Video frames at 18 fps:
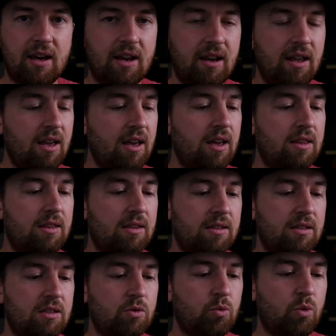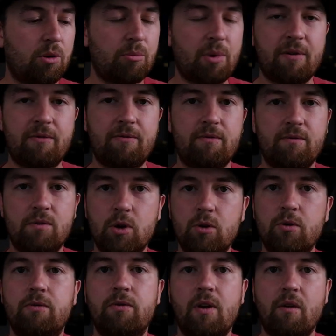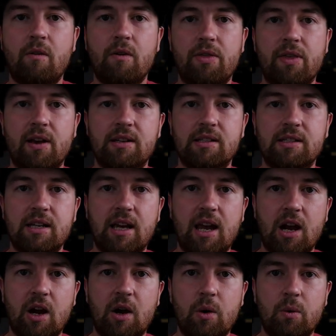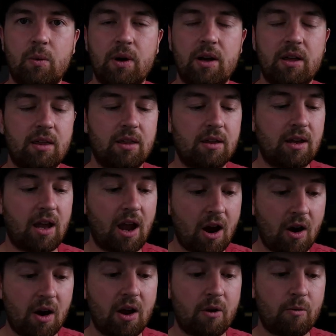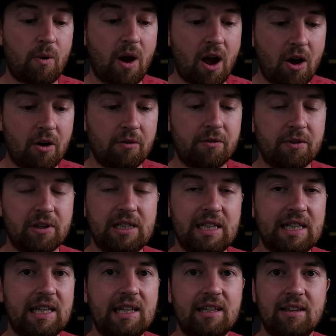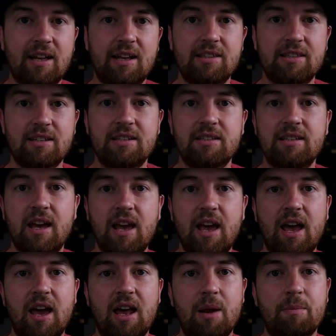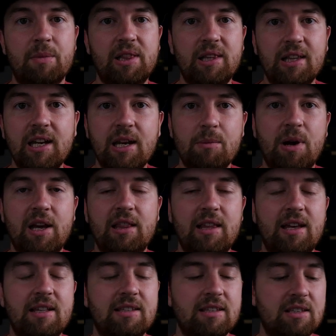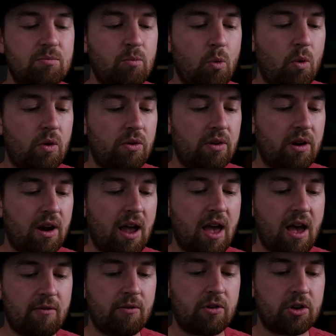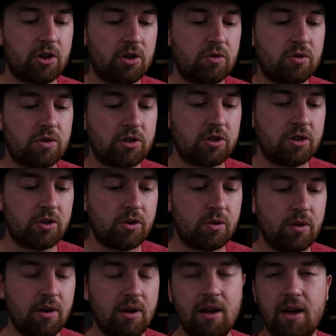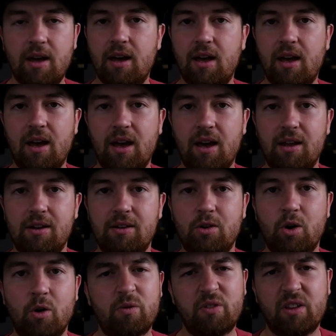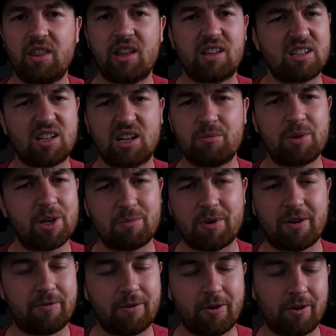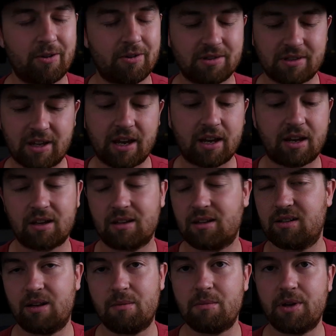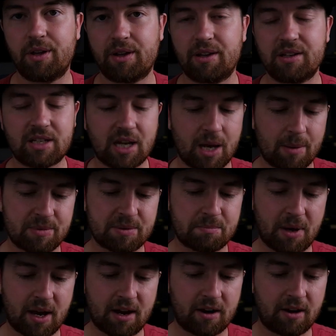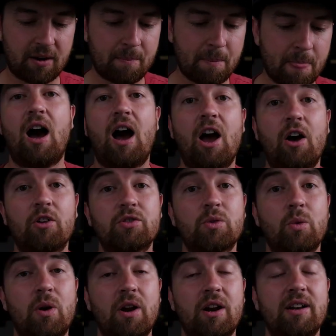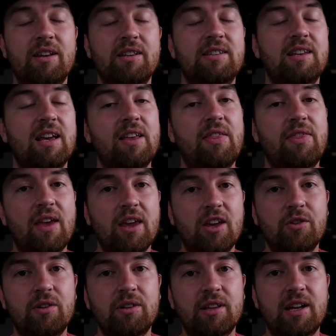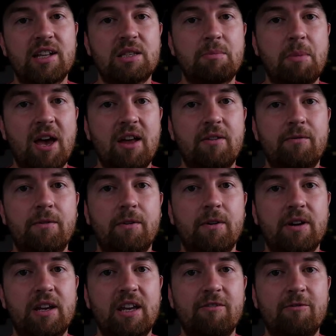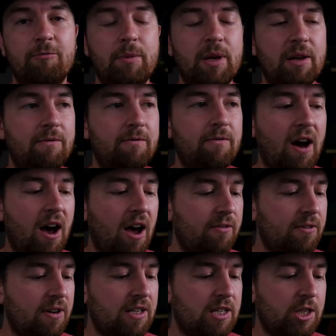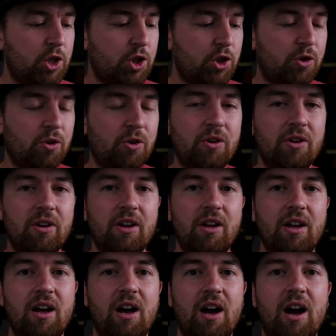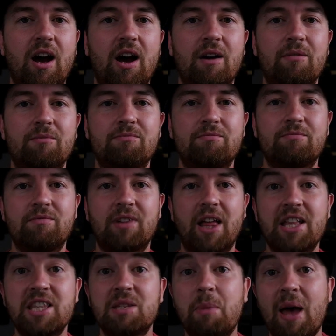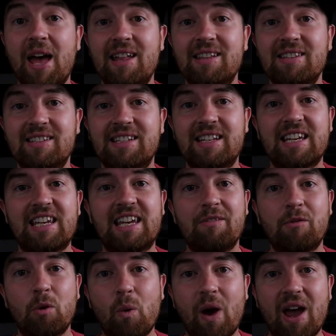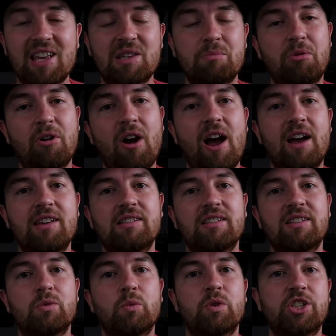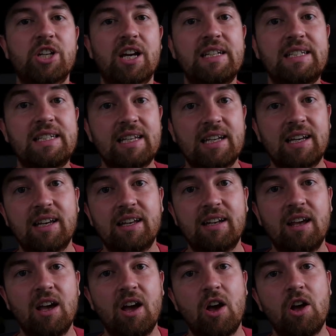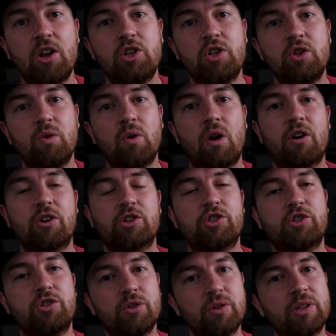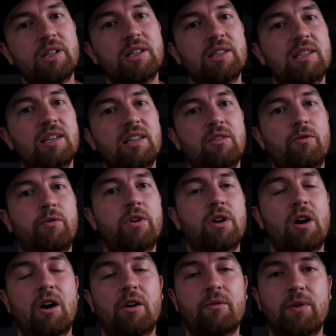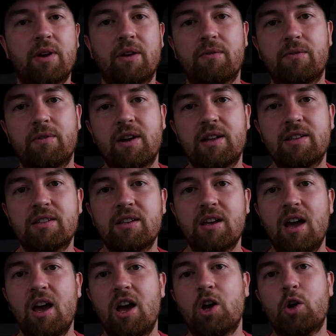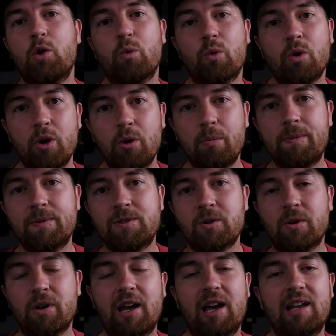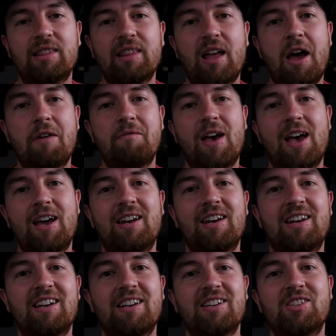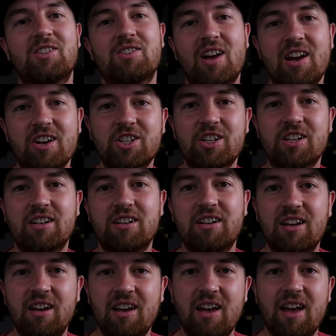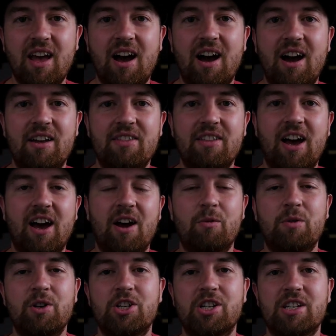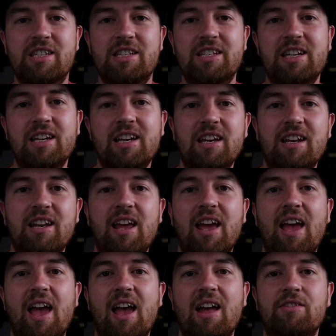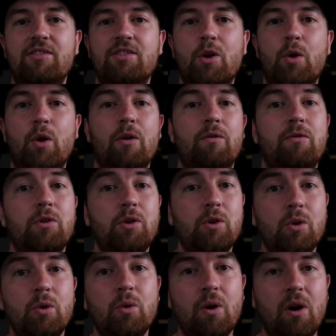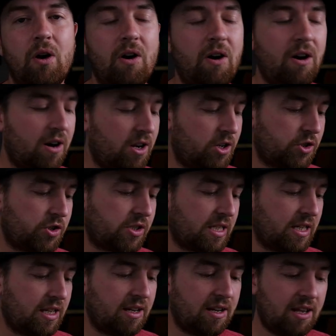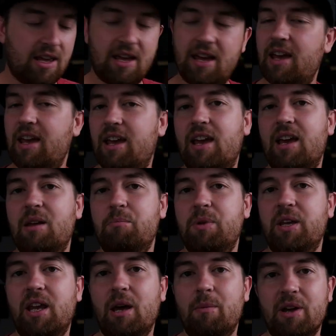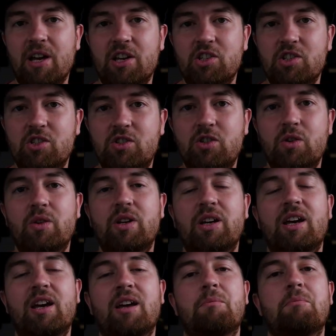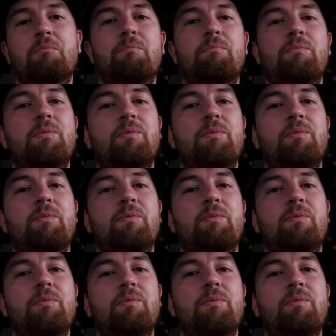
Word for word: that this is one of my new favorite things to carry with, carry around for cleaning lenses. And I'm cleaning my lenses more than I ever used to. And hopefully that's gonna make my photos like a million times better. I also wanted to say thank you to LensPen for giving me five additional uh, lens pens to give away as prizes, which I did to our students in the photography and friends group during a live editing session uh, that we just did. And so if you are interested in becoming a student,